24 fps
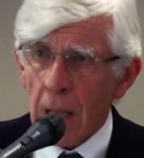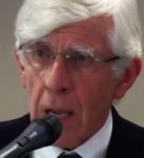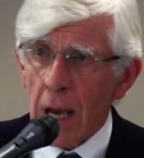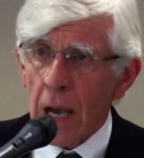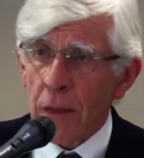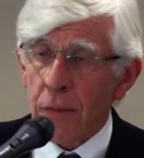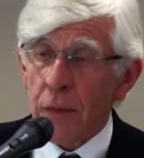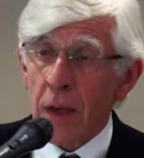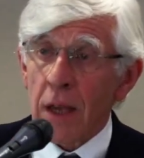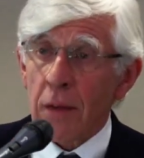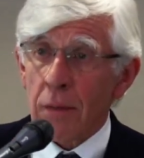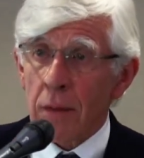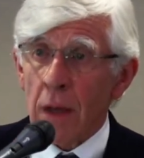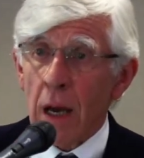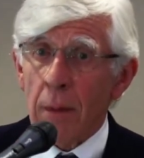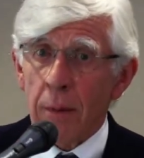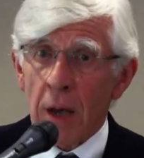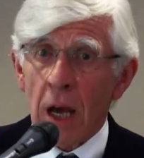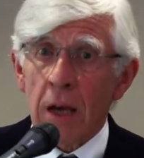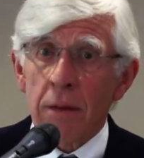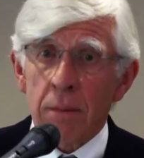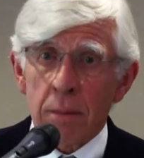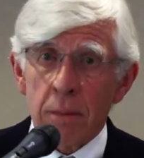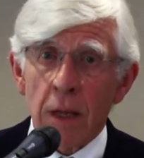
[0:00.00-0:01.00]
I think,
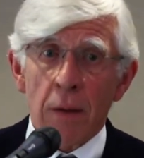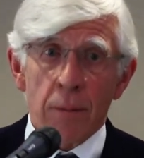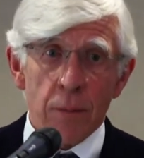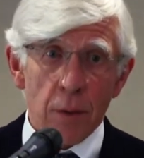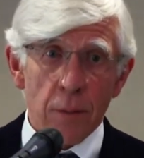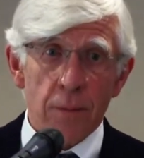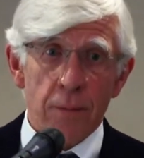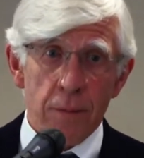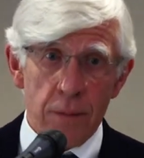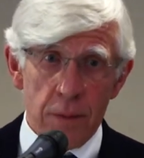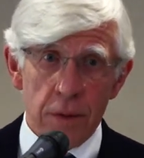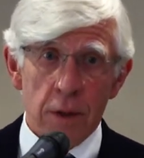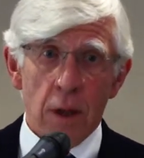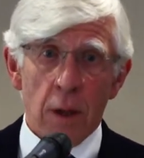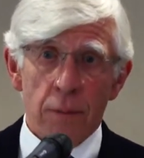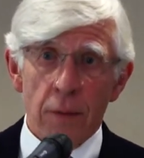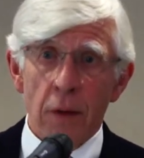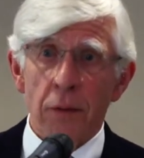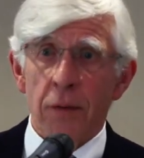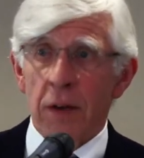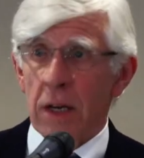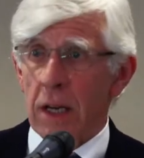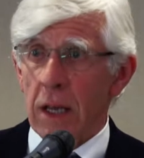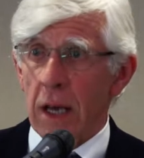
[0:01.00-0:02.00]

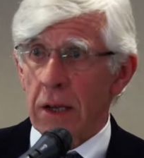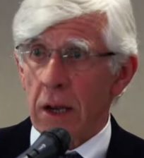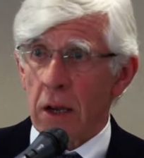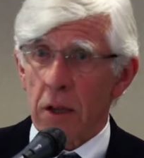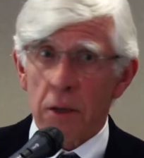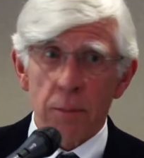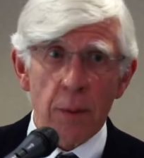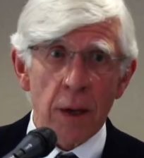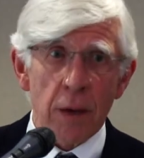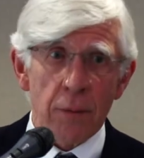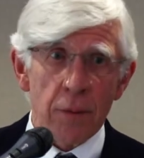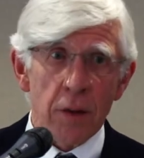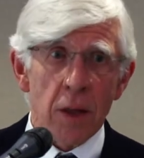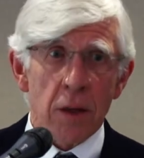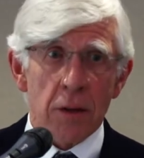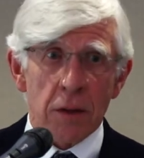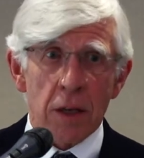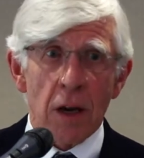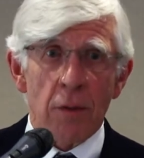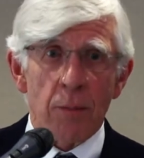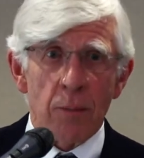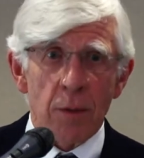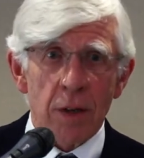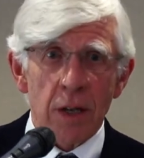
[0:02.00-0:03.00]
self-evidently, I don't speak for this
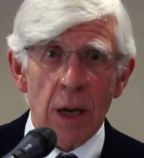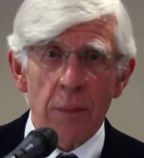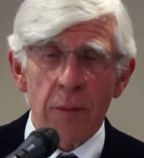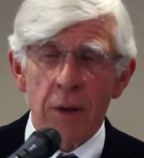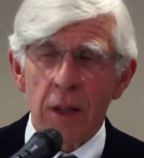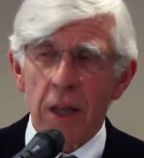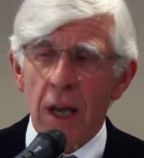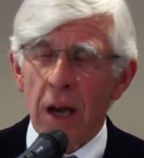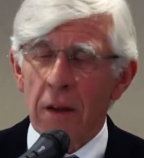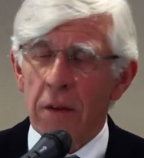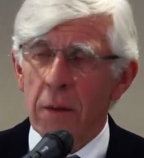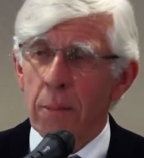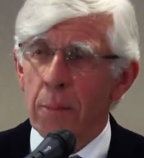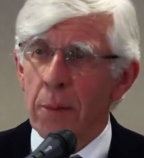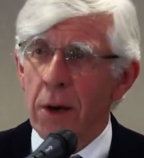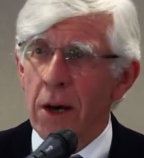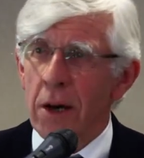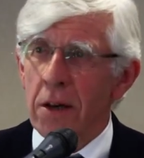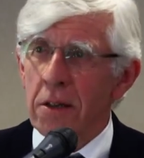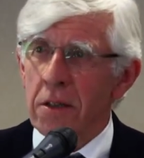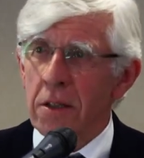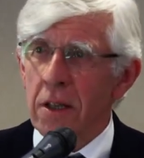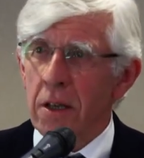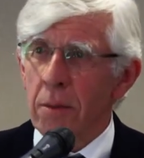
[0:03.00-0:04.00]
government, I'm in the other
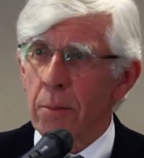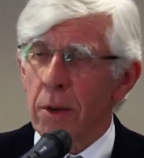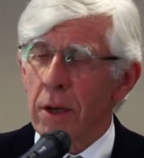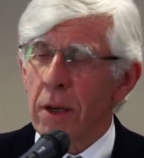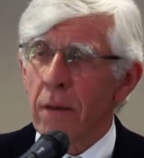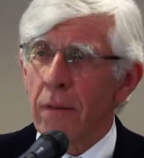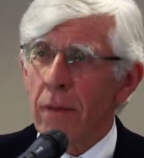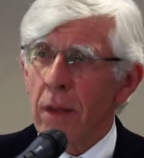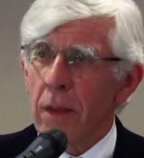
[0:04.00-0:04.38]
party, but